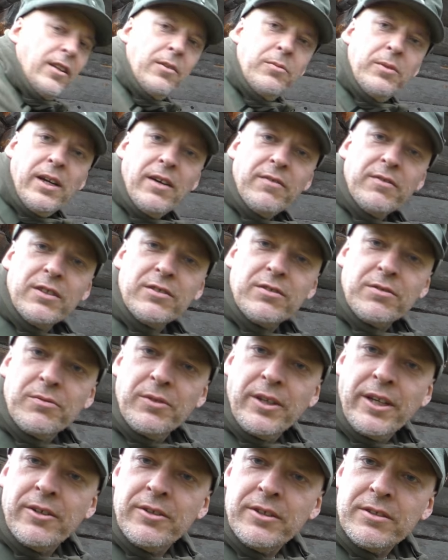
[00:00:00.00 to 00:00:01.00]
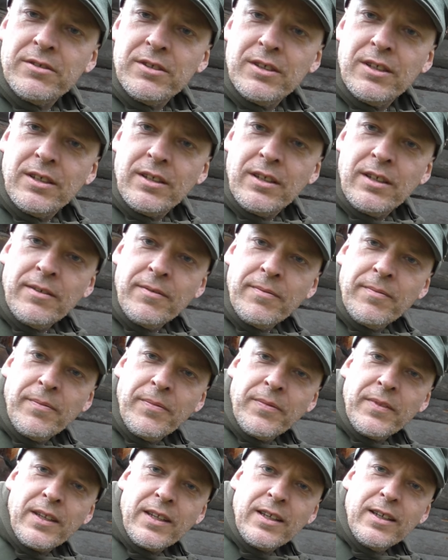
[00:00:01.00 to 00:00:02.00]
Then we have this rarity here.
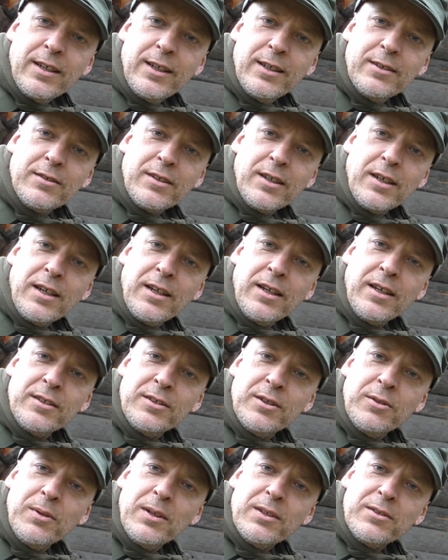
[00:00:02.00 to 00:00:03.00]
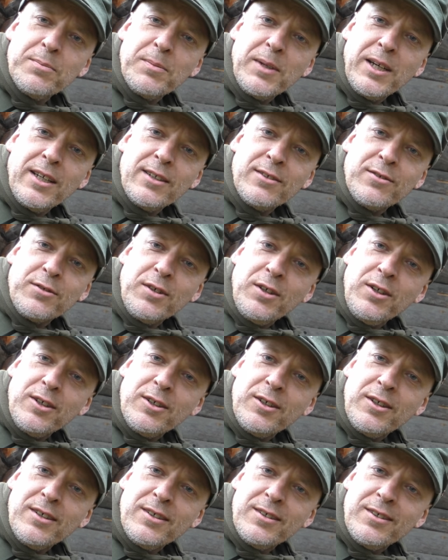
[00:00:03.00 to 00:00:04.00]
It's a US made
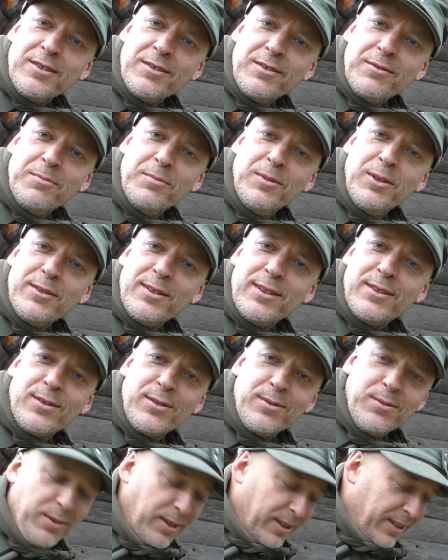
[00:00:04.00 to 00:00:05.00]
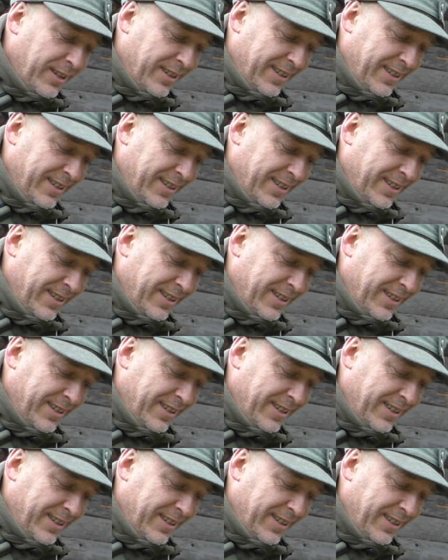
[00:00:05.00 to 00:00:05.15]
sock multi-tool.